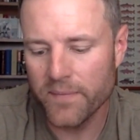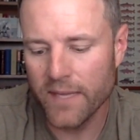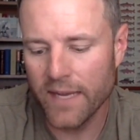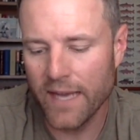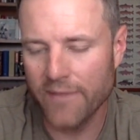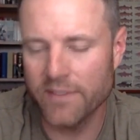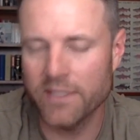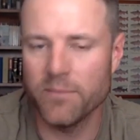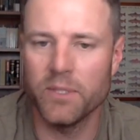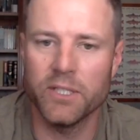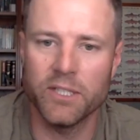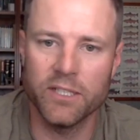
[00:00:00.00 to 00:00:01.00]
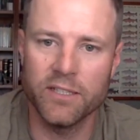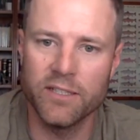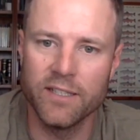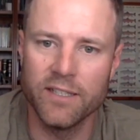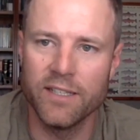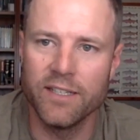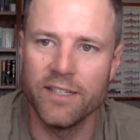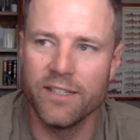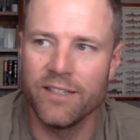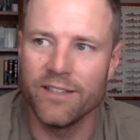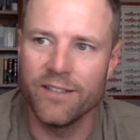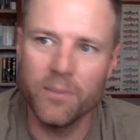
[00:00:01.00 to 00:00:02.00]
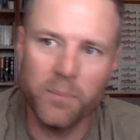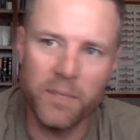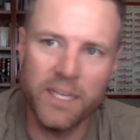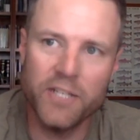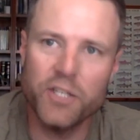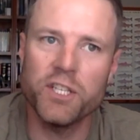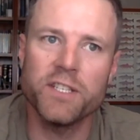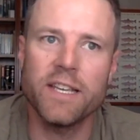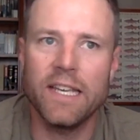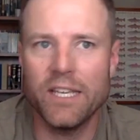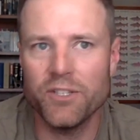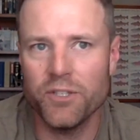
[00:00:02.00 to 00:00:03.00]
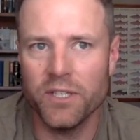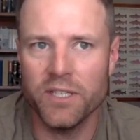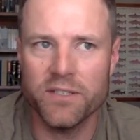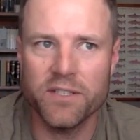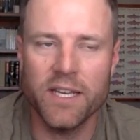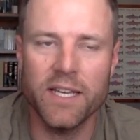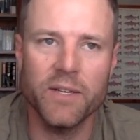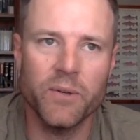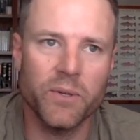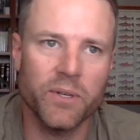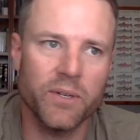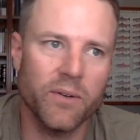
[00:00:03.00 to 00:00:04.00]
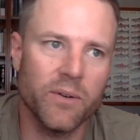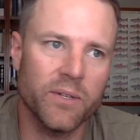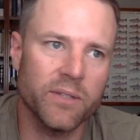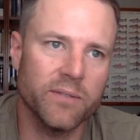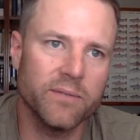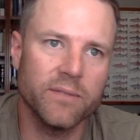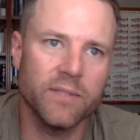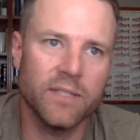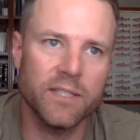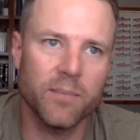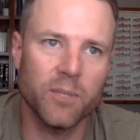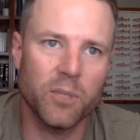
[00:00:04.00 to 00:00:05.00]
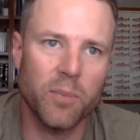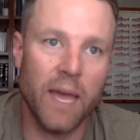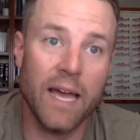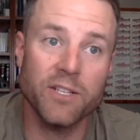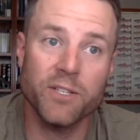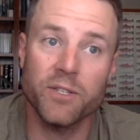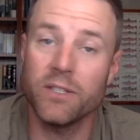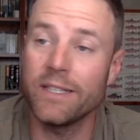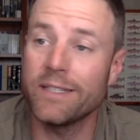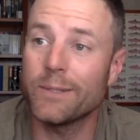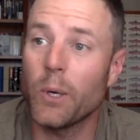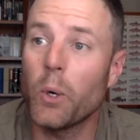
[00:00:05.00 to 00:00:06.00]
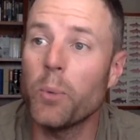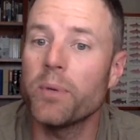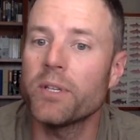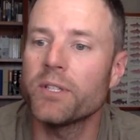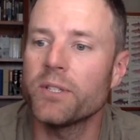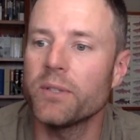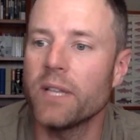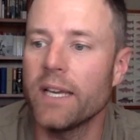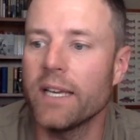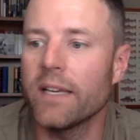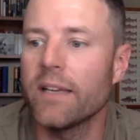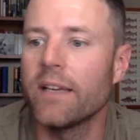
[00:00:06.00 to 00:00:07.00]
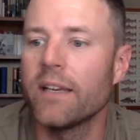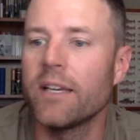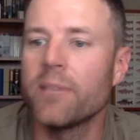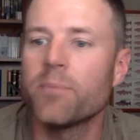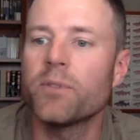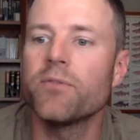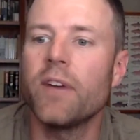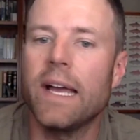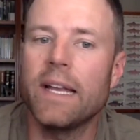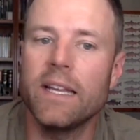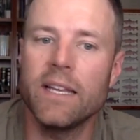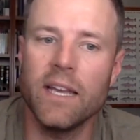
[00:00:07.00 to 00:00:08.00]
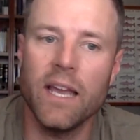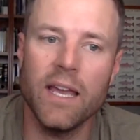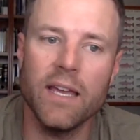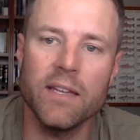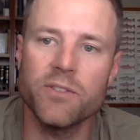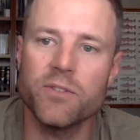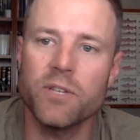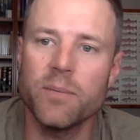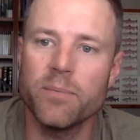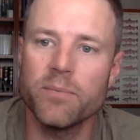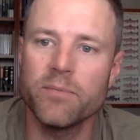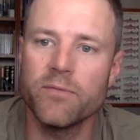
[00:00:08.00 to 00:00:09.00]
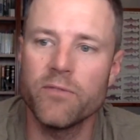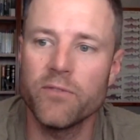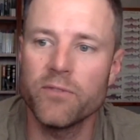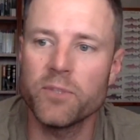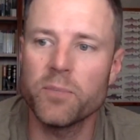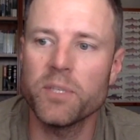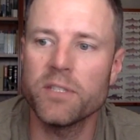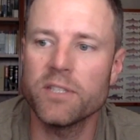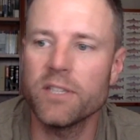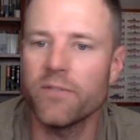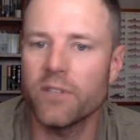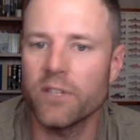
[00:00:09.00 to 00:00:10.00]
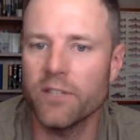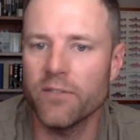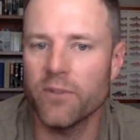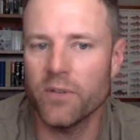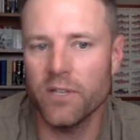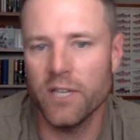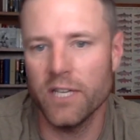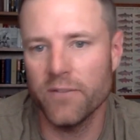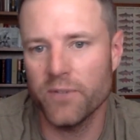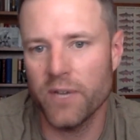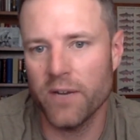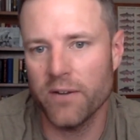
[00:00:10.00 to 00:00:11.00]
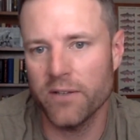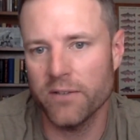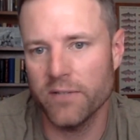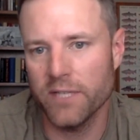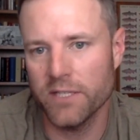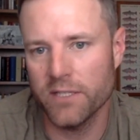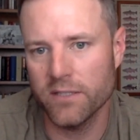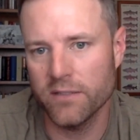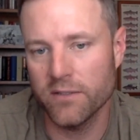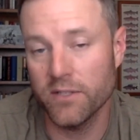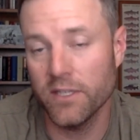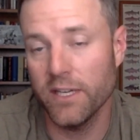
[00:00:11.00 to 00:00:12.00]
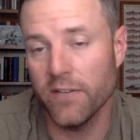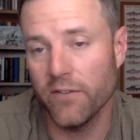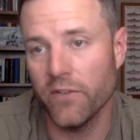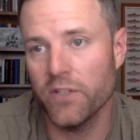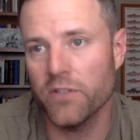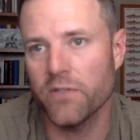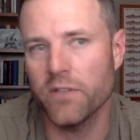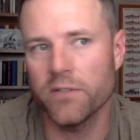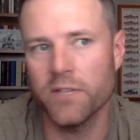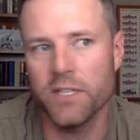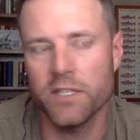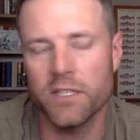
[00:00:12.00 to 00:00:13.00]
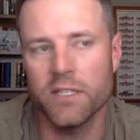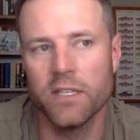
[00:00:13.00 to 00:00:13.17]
have similar niches, I guess you could say, or a similar passion, or at least open to like providing a trip specifically for the native trout of their region or the native fish of their region,